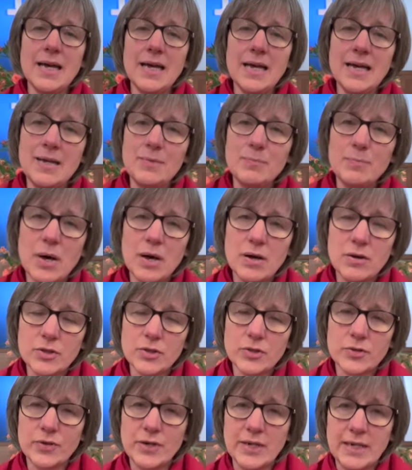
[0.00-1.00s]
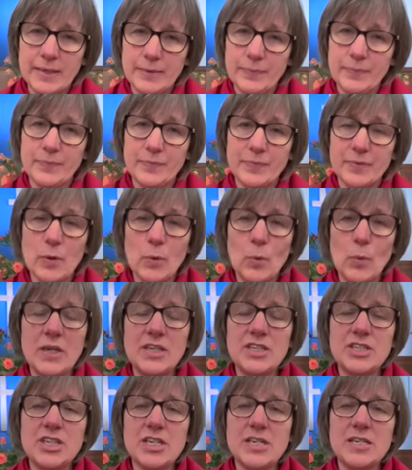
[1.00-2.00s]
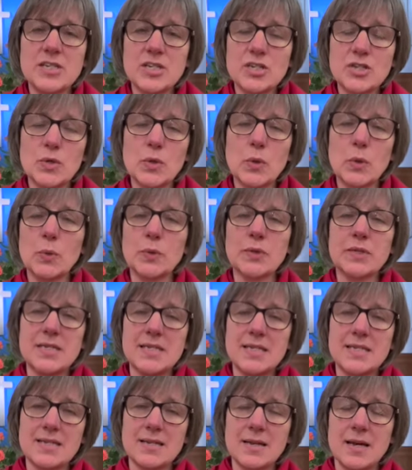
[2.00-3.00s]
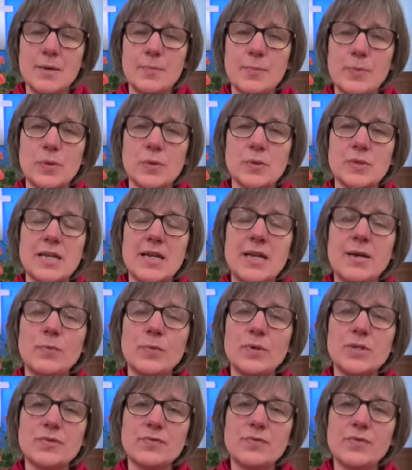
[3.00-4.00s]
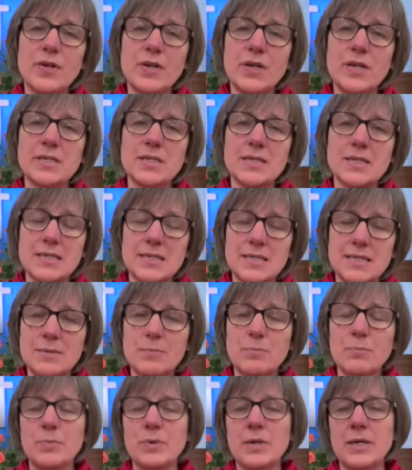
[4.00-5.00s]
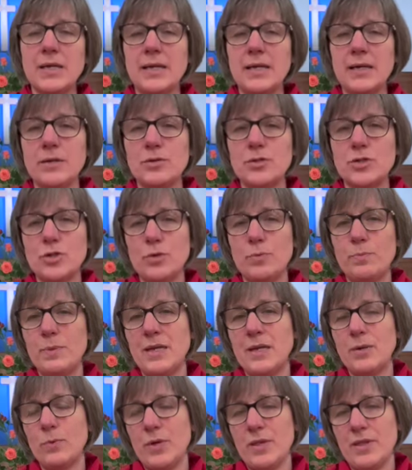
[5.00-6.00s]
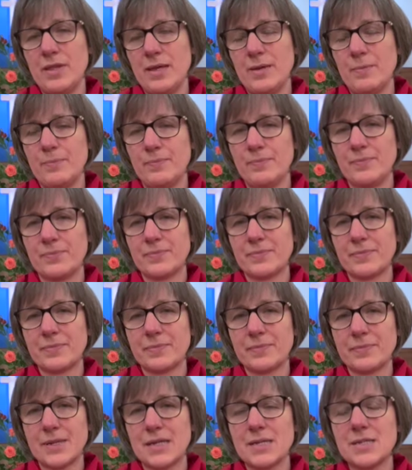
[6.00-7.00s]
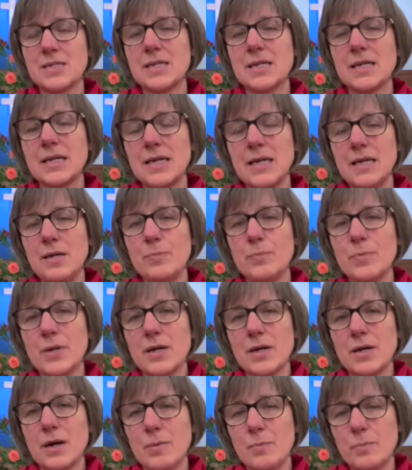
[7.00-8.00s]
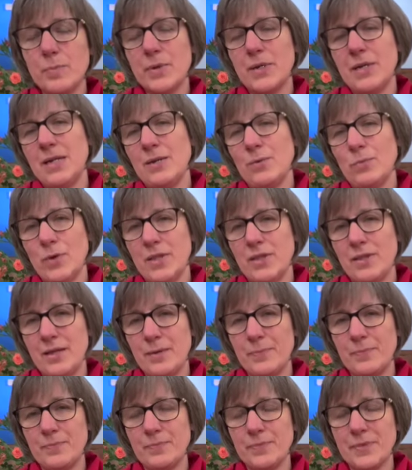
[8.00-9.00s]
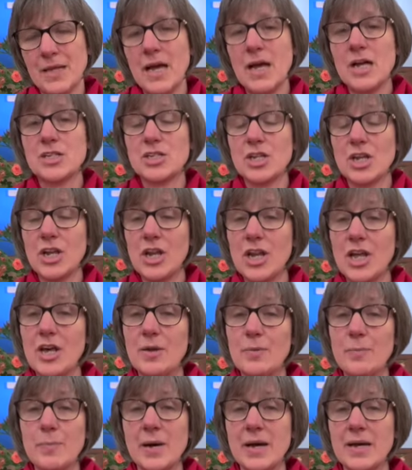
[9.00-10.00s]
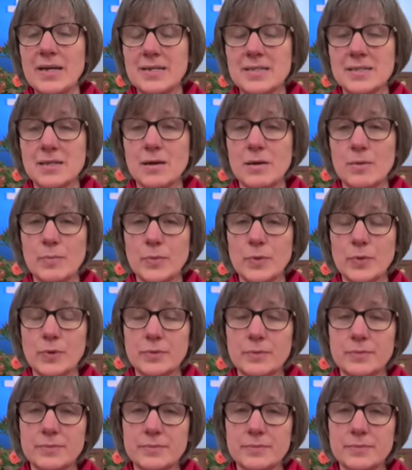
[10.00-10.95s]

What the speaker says: In Mark 3, when Jesus called the disciples, it was first simply to be with him, to keep company with him, to learn by example.